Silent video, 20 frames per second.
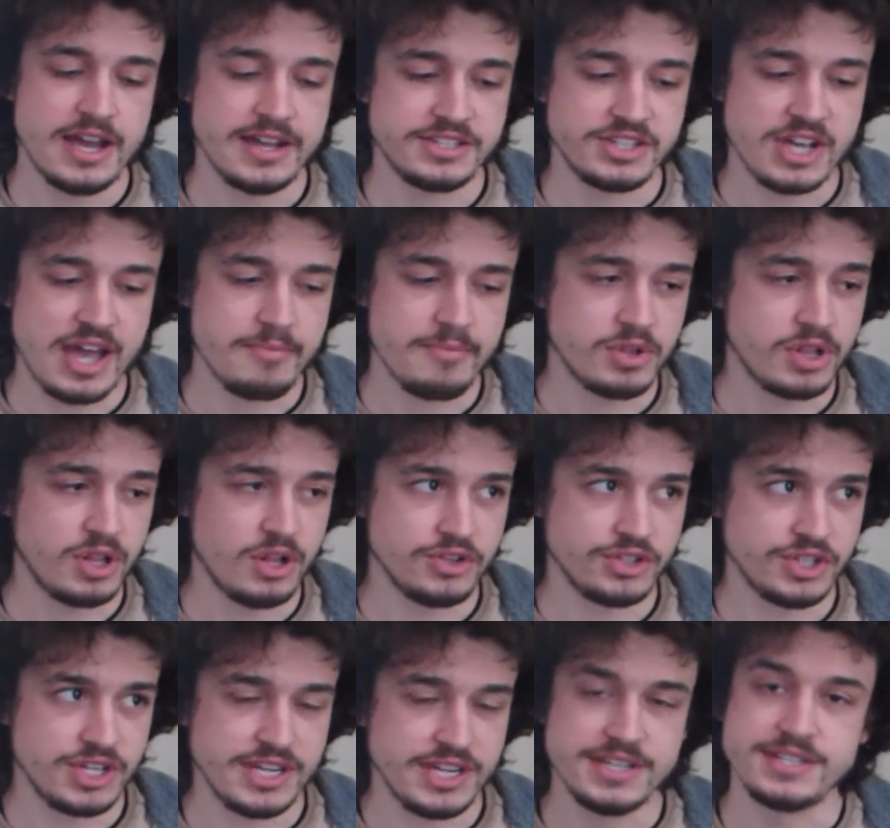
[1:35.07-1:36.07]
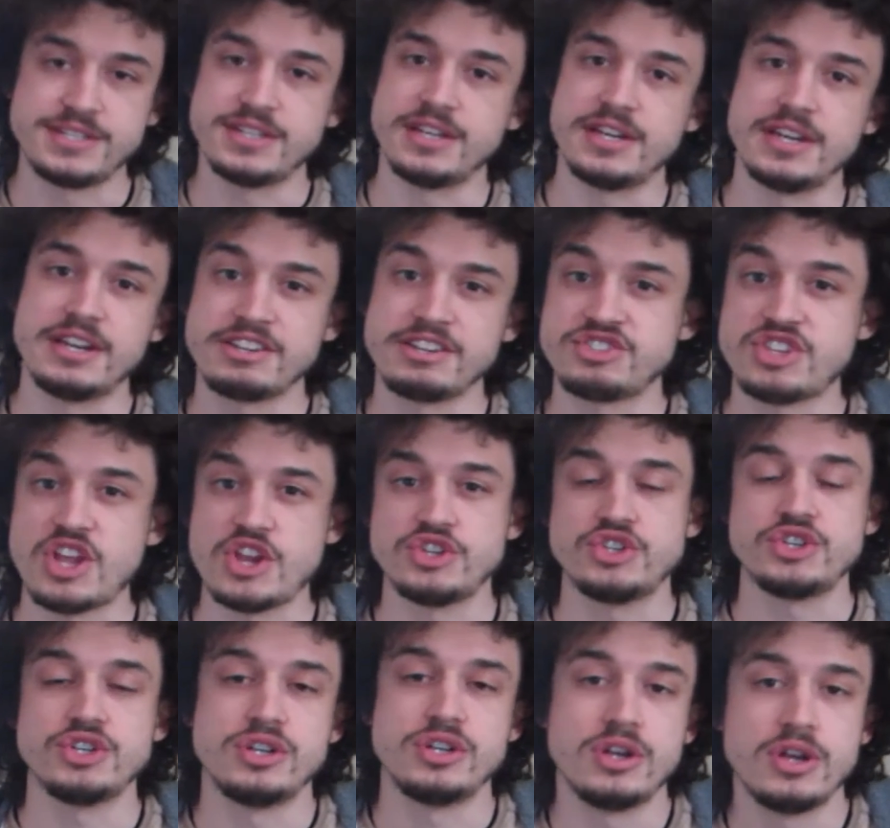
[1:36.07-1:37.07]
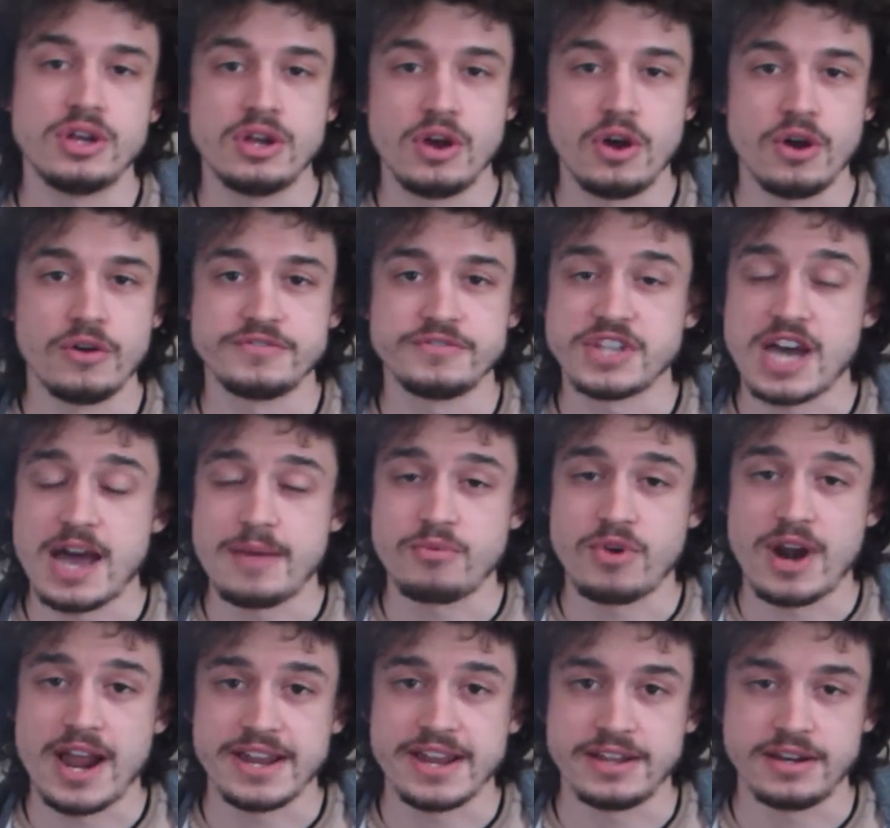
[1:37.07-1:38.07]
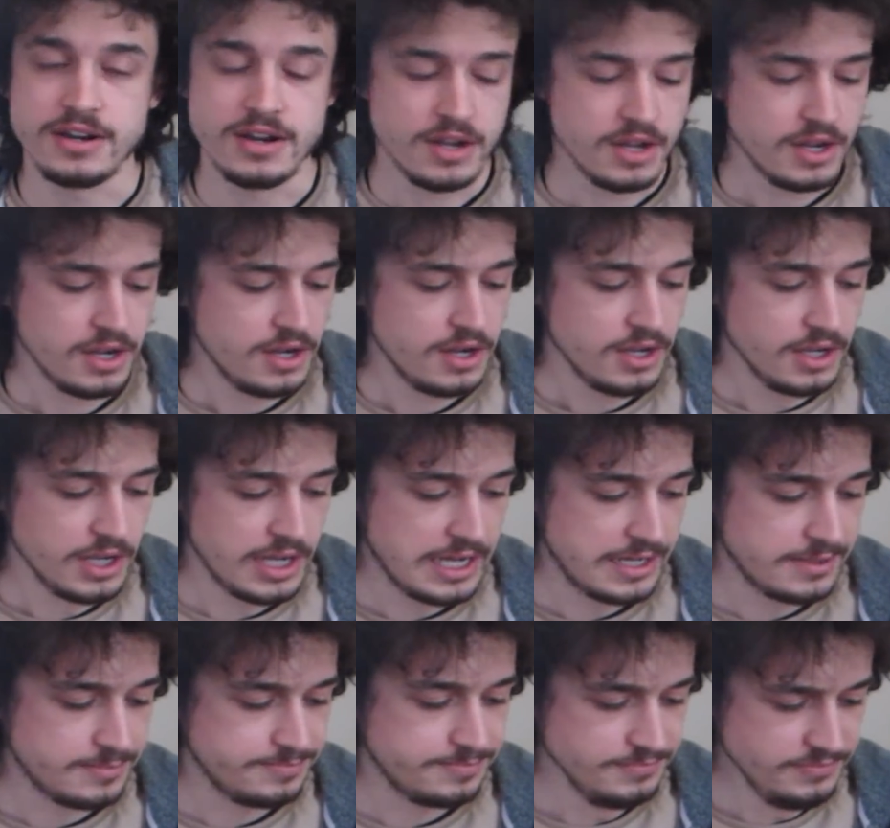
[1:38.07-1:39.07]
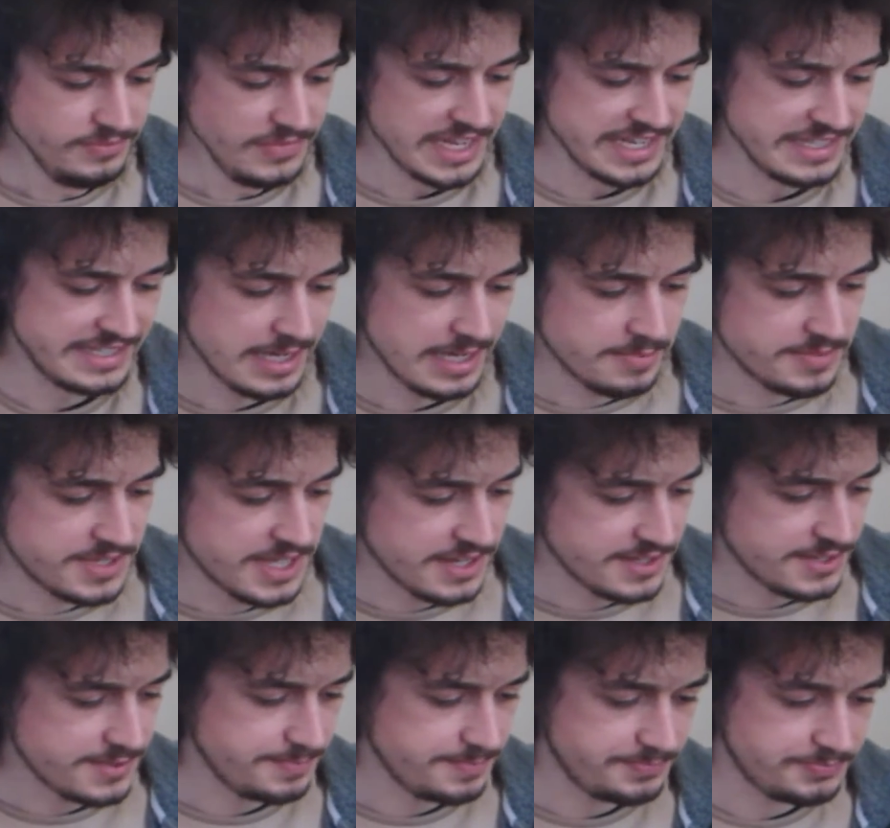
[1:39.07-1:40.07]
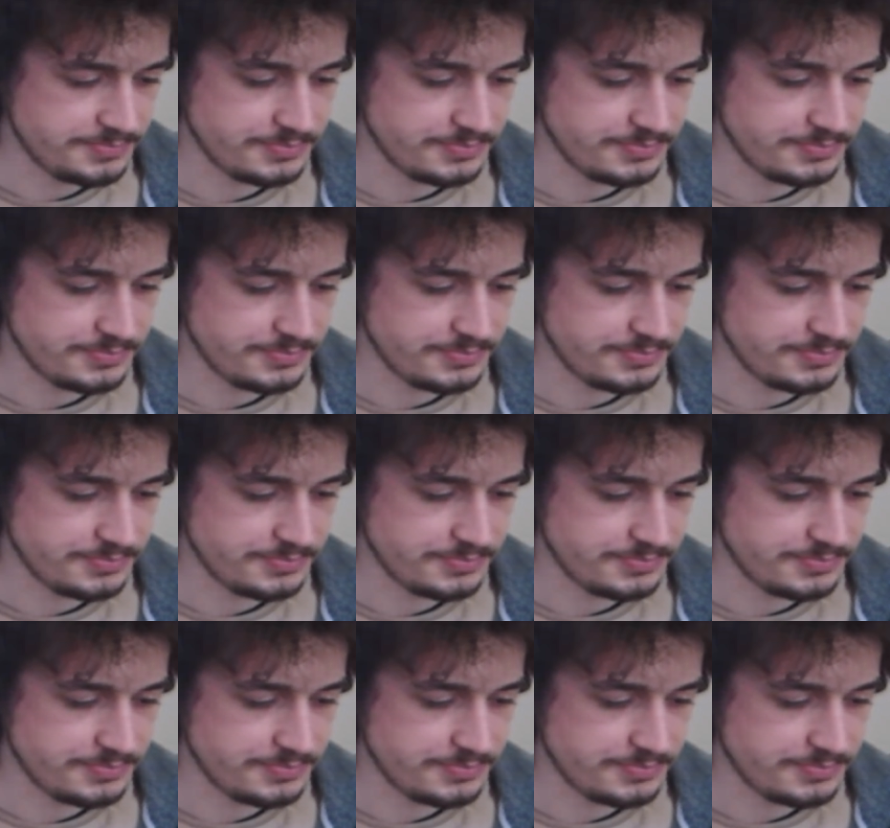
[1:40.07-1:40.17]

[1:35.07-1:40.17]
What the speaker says: type closure is an extension of type racket, in some sense.